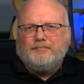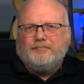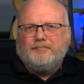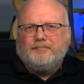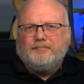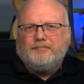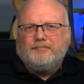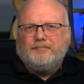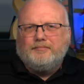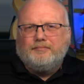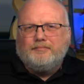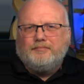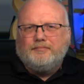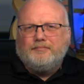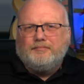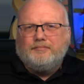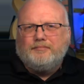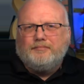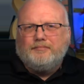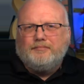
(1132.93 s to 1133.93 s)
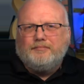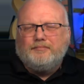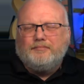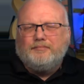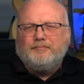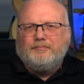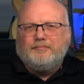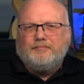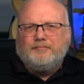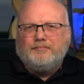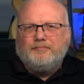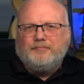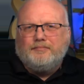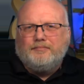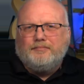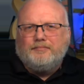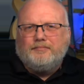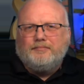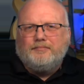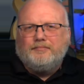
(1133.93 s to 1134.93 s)

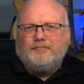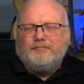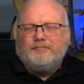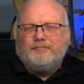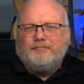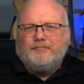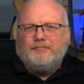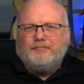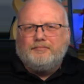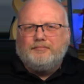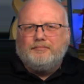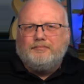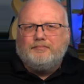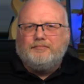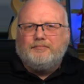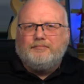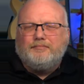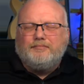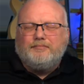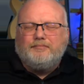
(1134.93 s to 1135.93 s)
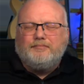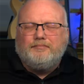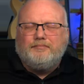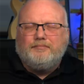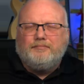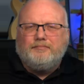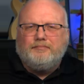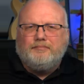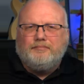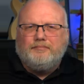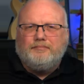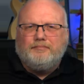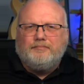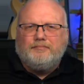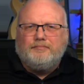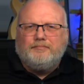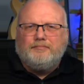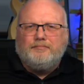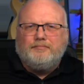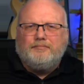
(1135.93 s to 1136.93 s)

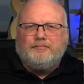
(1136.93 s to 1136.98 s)
This person isn't speaking.